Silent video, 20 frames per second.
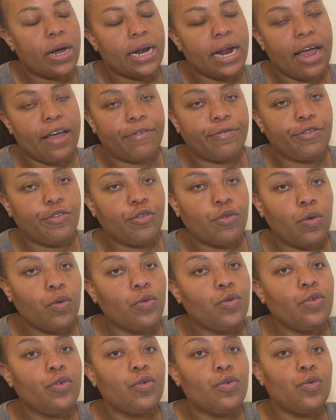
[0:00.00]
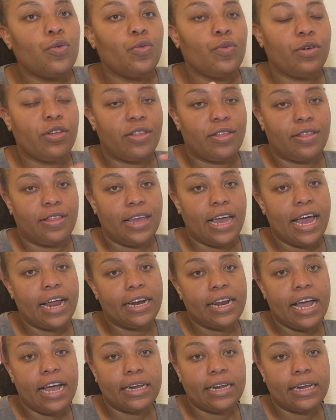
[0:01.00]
I've shown you with an